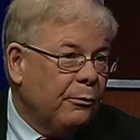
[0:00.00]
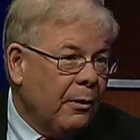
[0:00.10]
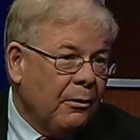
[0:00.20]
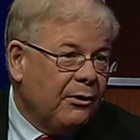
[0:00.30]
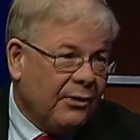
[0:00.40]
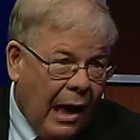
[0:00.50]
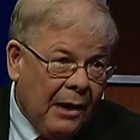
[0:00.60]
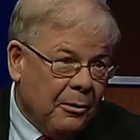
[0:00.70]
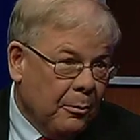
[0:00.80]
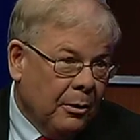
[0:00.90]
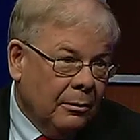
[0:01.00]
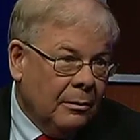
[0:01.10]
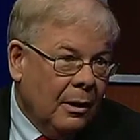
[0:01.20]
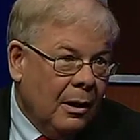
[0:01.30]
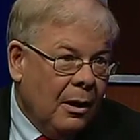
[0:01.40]
very soluble.
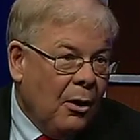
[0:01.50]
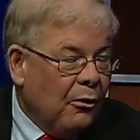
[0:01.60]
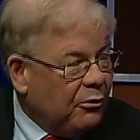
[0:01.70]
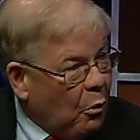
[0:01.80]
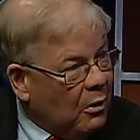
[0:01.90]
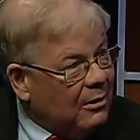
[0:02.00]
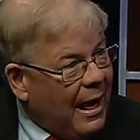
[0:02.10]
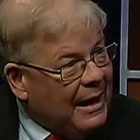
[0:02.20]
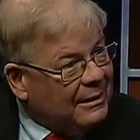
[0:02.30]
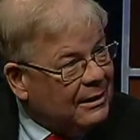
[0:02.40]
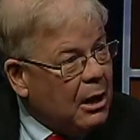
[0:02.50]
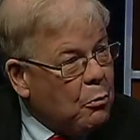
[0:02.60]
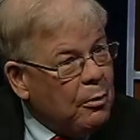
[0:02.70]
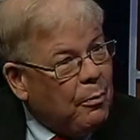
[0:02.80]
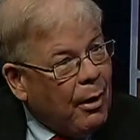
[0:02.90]
So a lot of
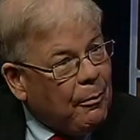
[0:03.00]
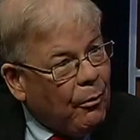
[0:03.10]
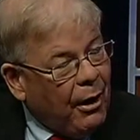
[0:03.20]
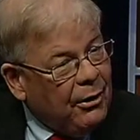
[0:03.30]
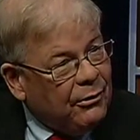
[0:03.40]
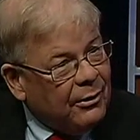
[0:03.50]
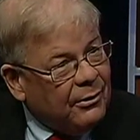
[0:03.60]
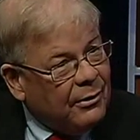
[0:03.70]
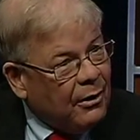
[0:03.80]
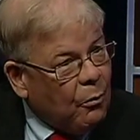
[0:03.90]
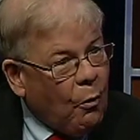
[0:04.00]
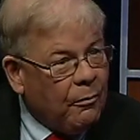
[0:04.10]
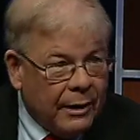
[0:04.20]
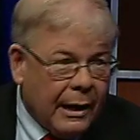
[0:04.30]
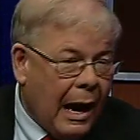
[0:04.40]
liquid preparations that are over
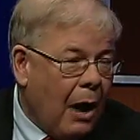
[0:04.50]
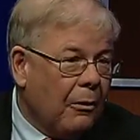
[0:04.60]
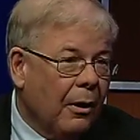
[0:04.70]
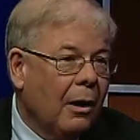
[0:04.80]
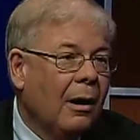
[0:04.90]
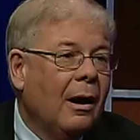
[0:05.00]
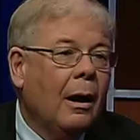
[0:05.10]
the counter,